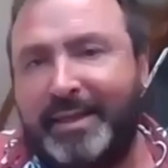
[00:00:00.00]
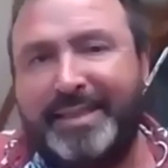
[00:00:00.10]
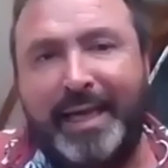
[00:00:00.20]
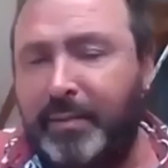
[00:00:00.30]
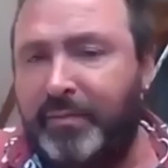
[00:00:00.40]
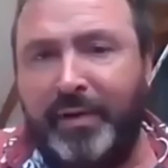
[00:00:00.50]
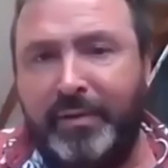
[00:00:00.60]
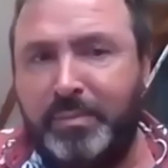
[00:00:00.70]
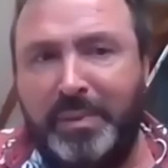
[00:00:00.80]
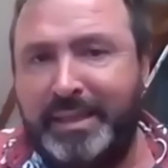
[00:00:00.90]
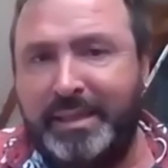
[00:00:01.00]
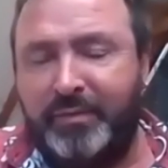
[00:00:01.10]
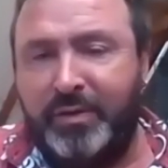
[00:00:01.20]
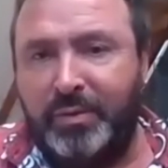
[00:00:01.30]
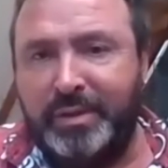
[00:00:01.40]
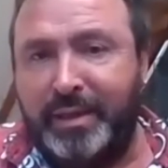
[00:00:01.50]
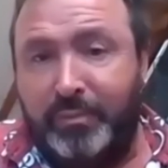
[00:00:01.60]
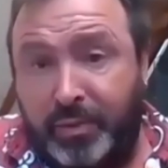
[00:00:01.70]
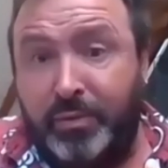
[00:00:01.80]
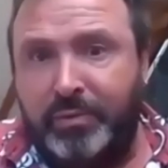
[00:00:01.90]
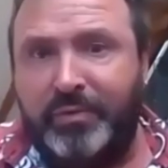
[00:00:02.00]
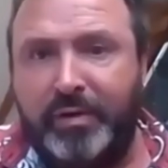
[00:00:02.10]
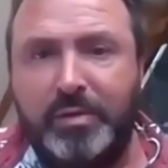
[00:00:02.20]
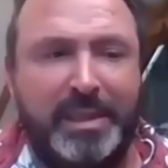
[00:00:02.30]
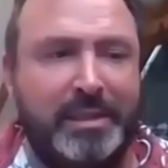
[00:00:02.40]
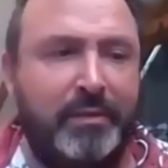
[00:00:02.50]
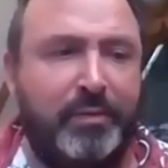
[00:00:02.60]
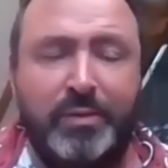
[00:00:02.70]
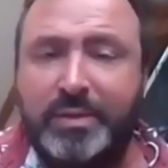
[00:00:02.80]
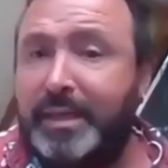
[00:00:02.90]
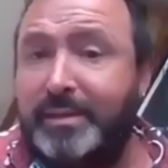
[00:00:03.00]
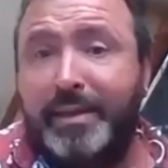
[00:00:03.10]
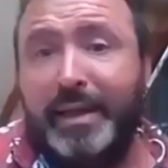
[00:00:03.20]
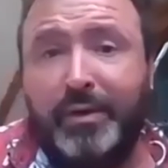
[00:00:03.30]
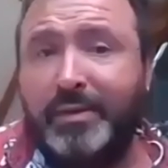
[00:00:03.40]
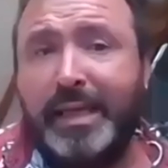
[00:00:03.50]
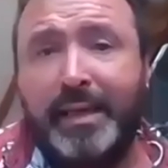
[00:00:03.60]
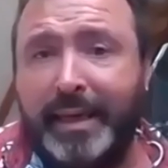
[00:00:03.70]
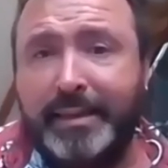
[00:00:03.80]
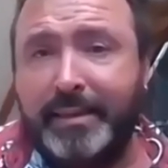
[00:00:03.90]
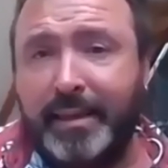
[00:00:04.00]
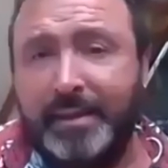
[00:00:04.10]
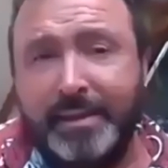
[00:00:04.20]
take various pieces of content, record various pieces of content, and then use it later.